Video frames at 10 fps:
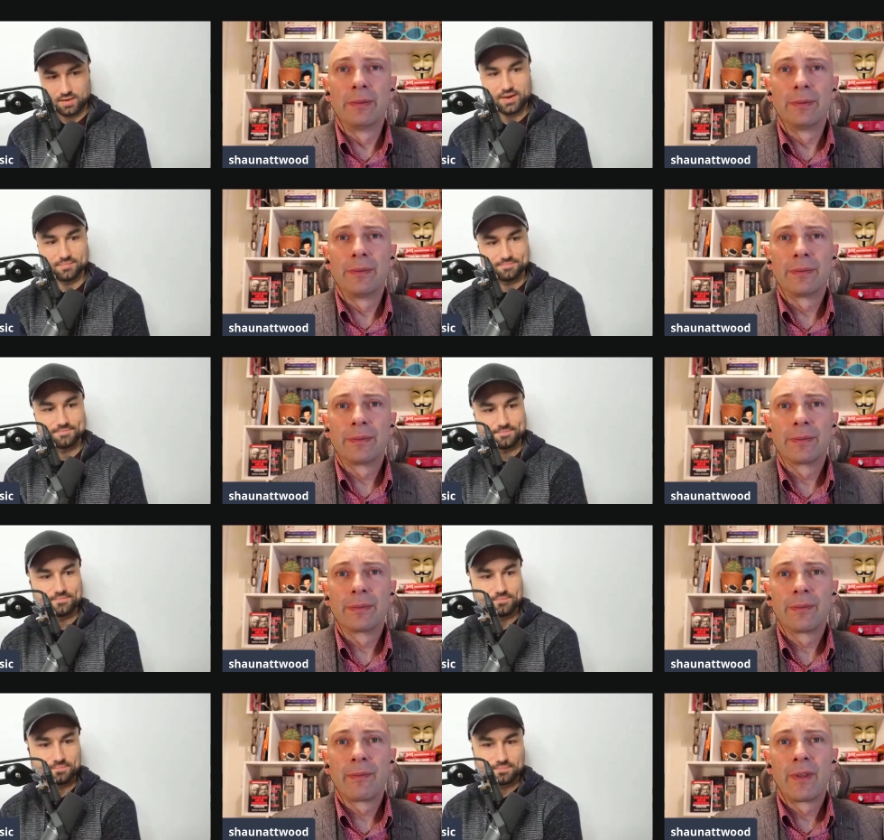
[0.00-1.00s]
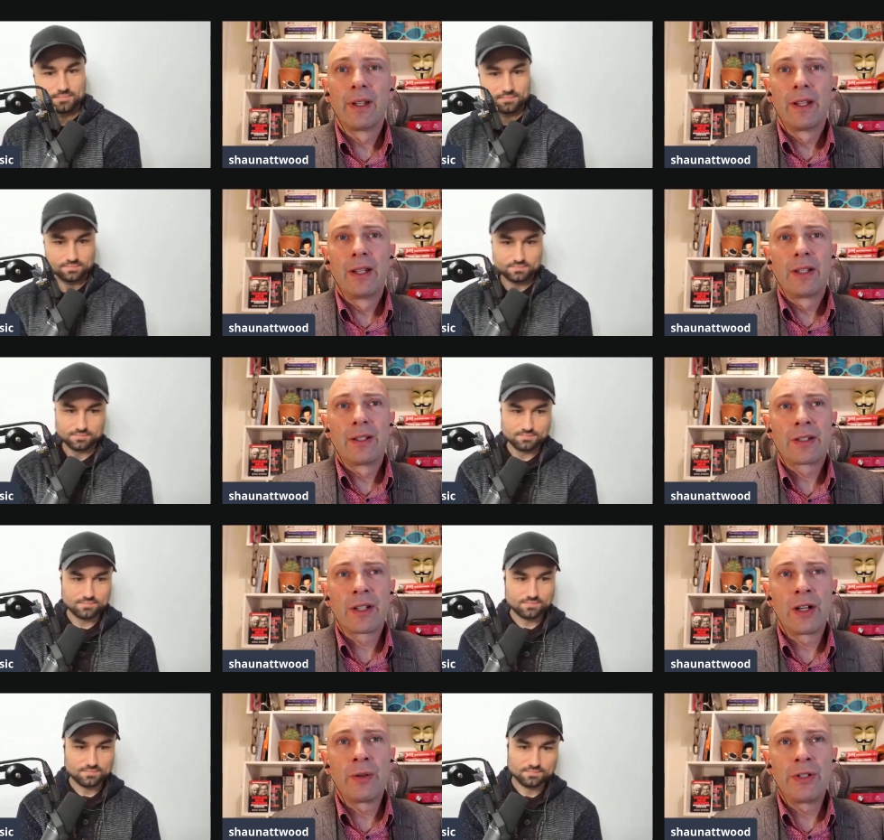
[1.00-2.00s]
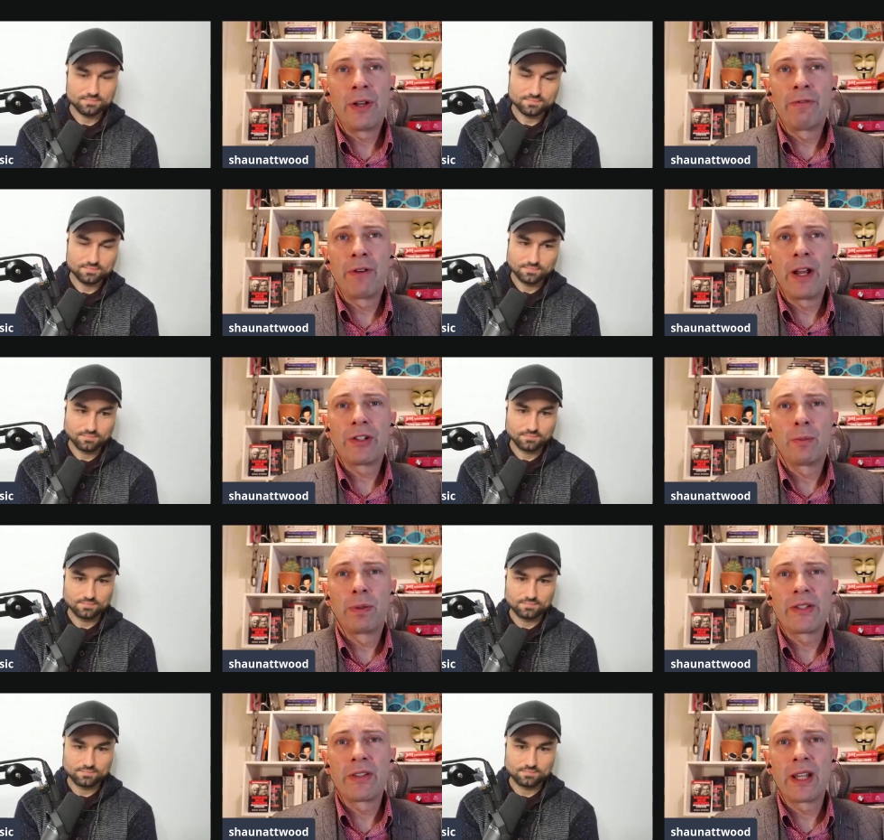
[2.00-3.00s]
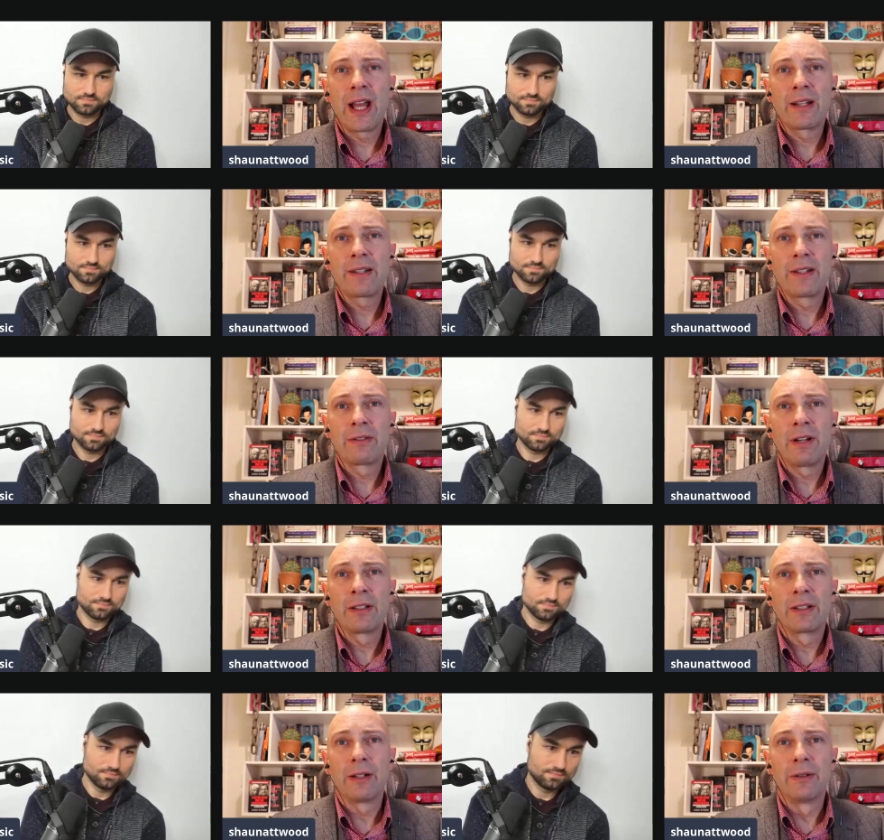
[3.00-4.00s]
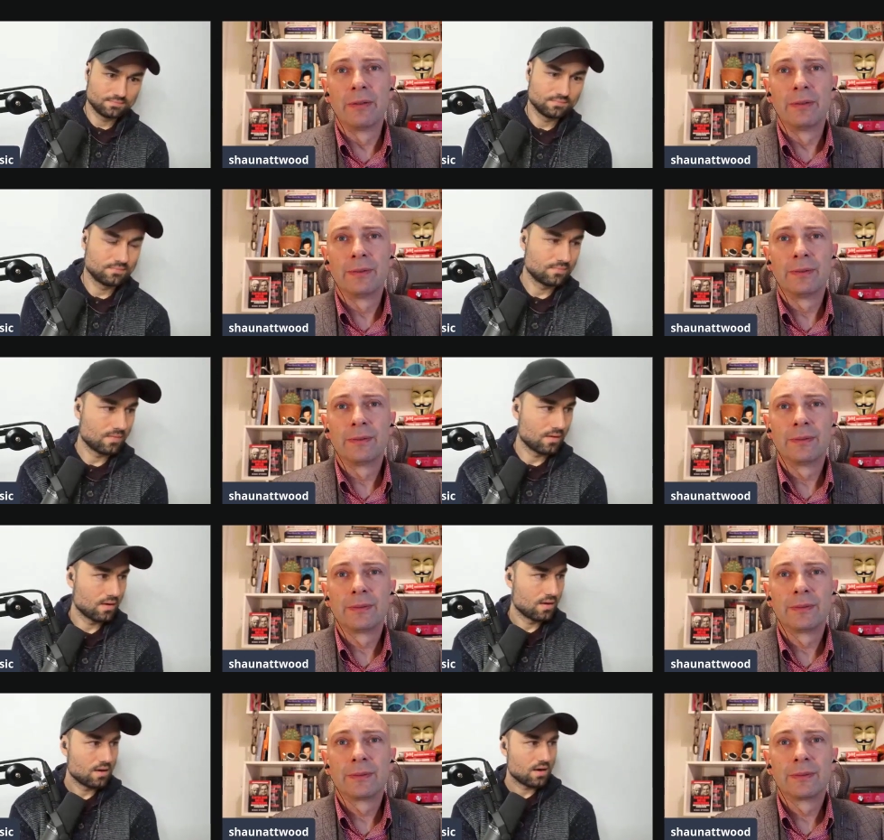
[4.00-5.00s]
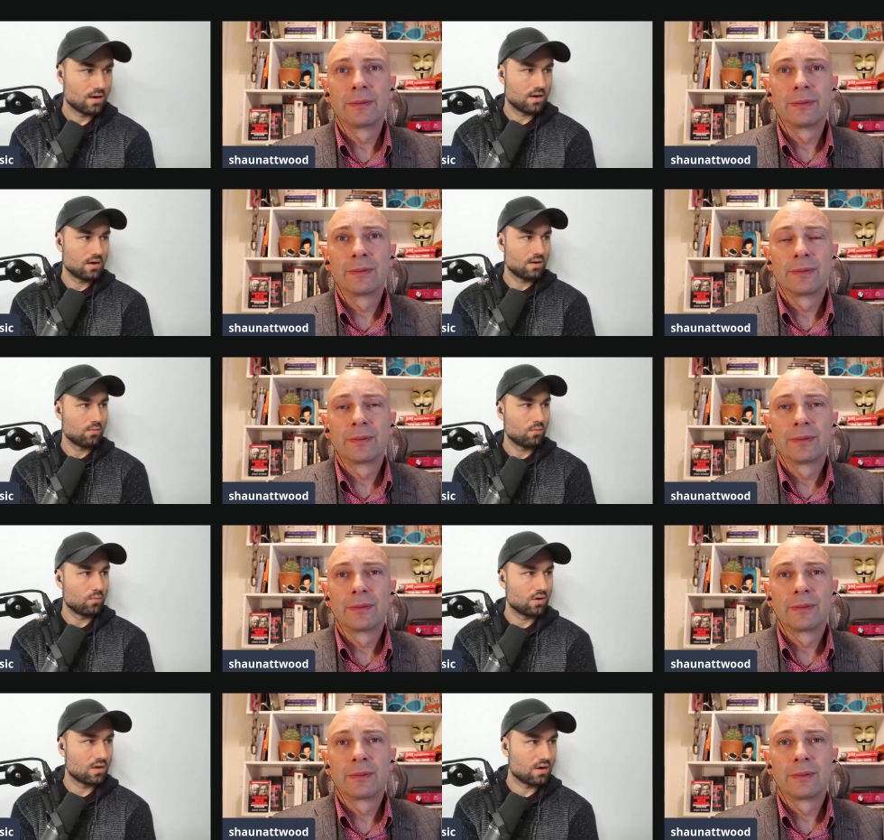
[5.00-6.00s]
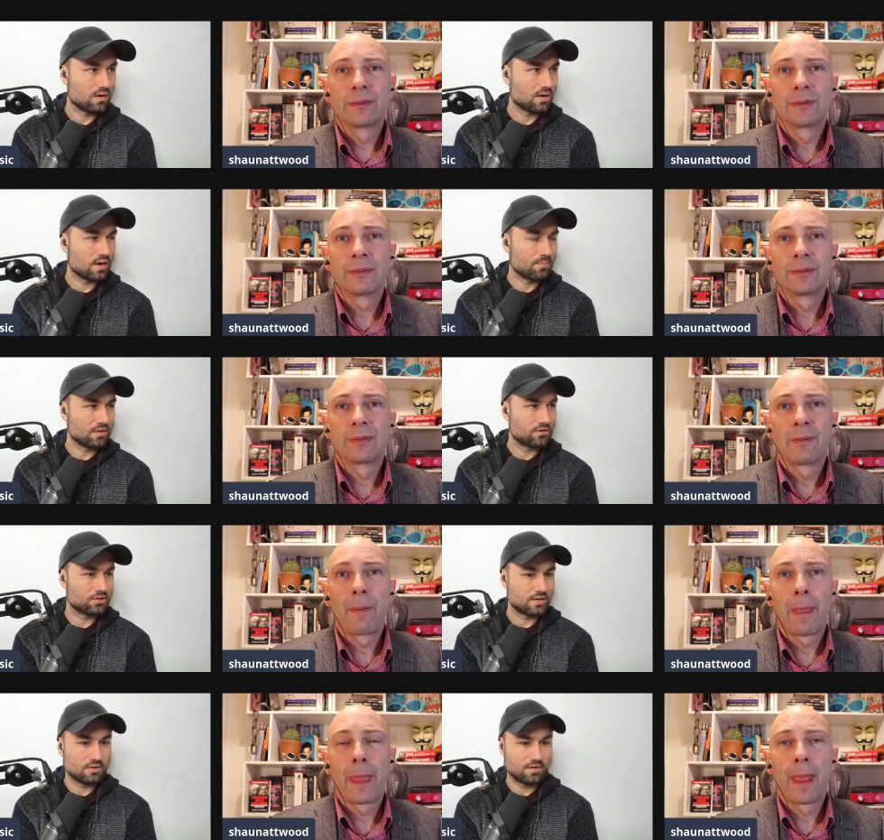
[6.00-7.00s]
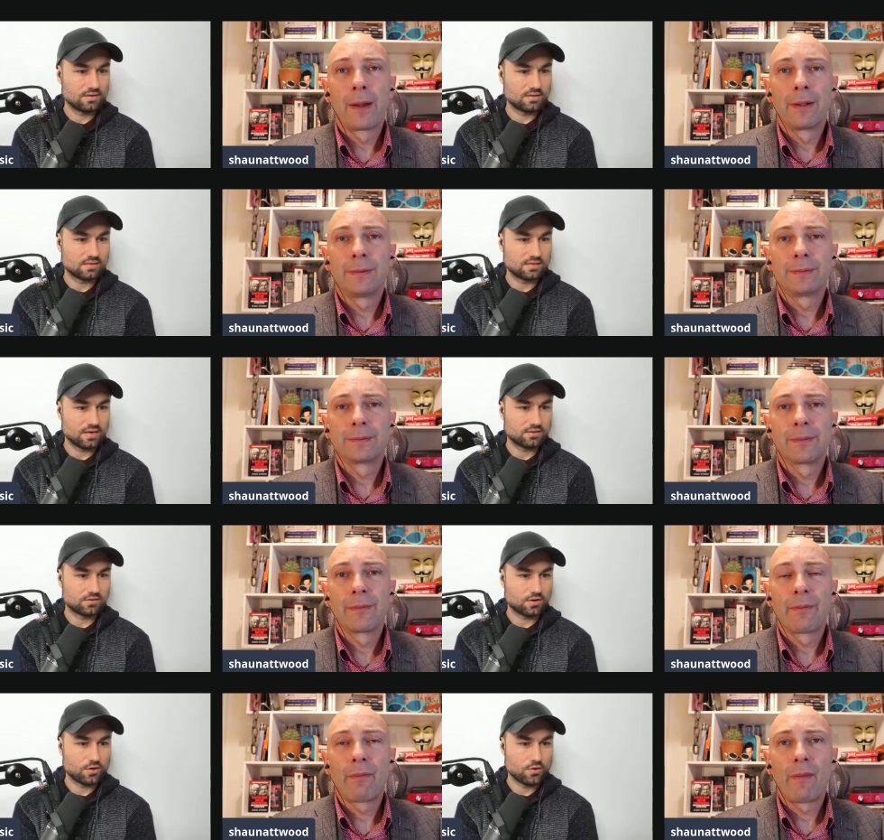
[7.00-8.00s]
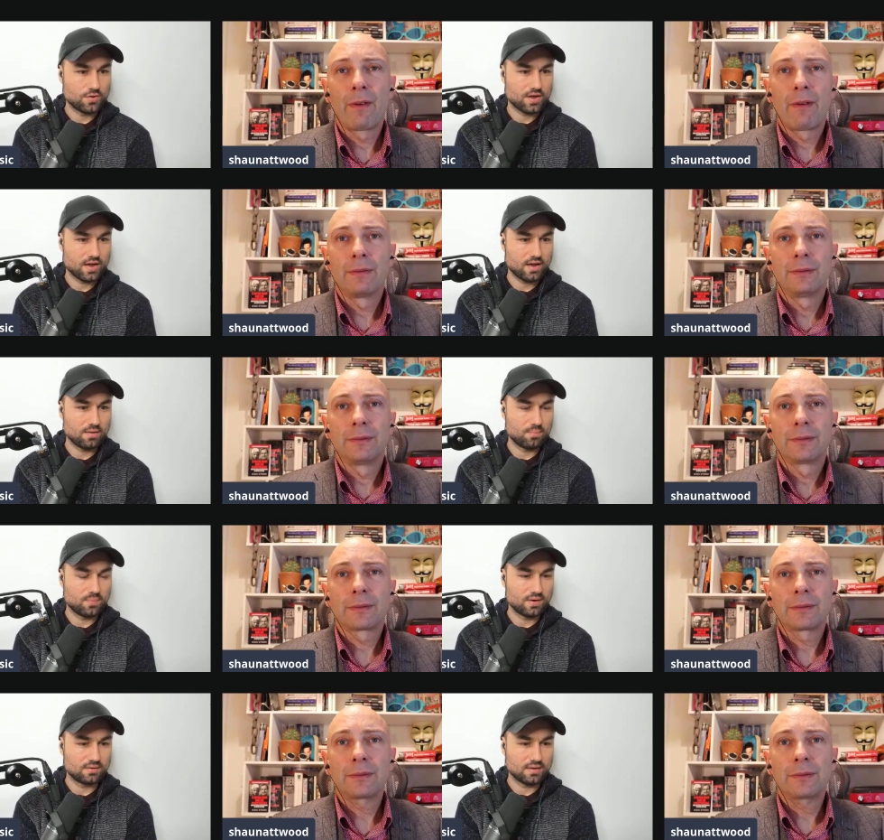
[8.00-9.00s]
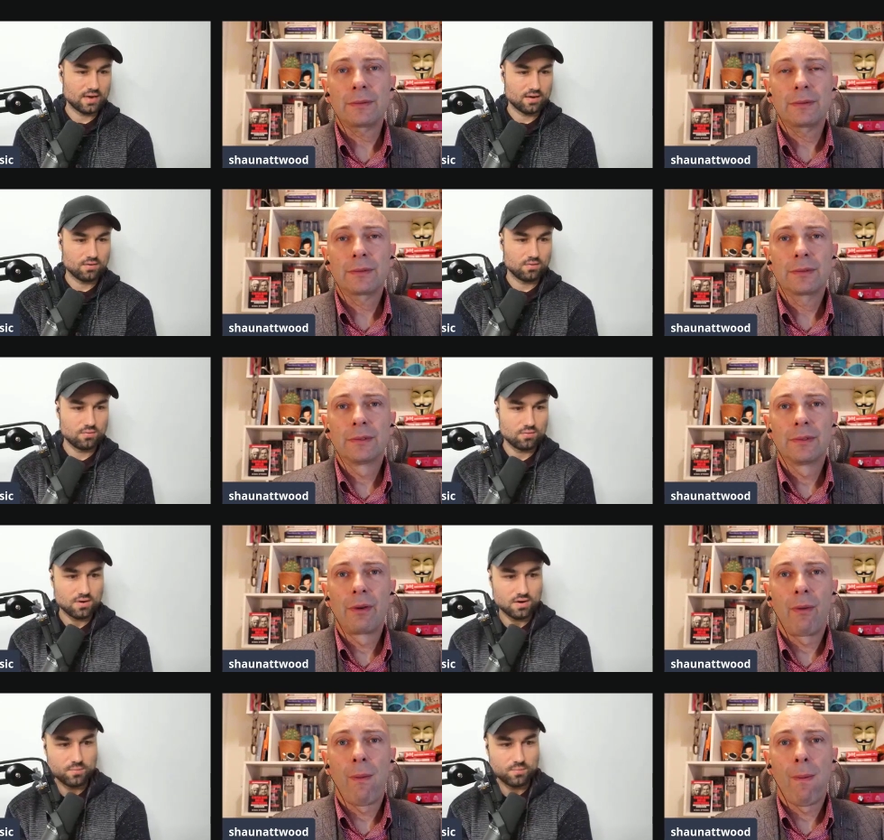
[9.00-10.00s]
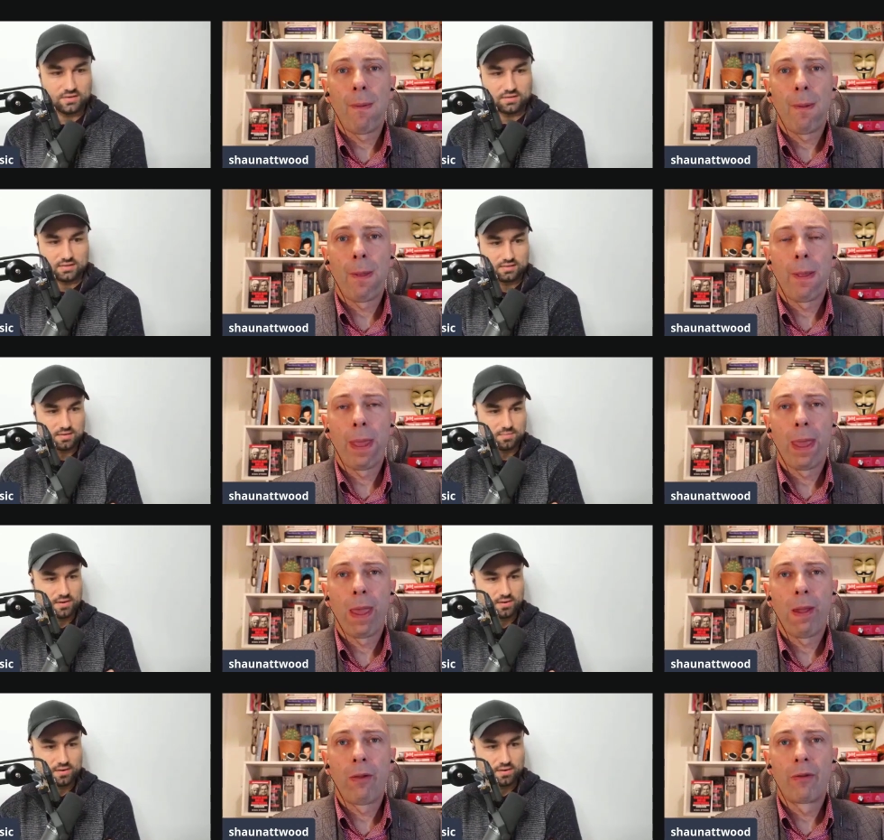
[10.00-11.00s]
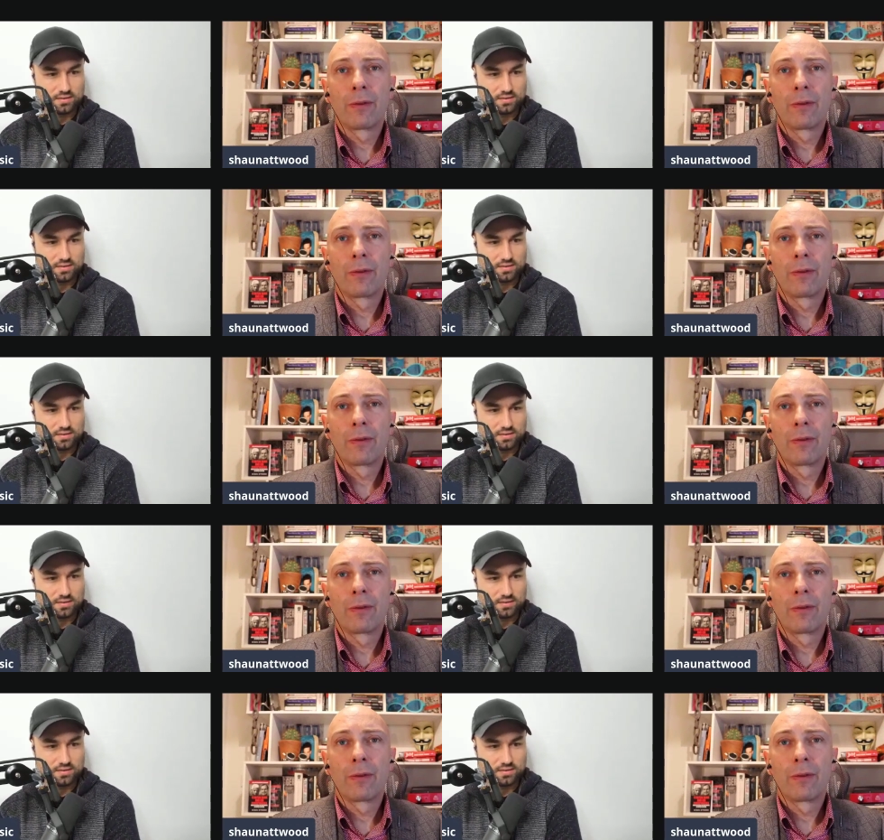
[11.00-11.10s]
Speaker 1: Yeah. So do you have racial prison gangs in Toronto?
Speaker 2: Uh, well, our I'm not too sure how it is in the states or the UK, but how our prison system here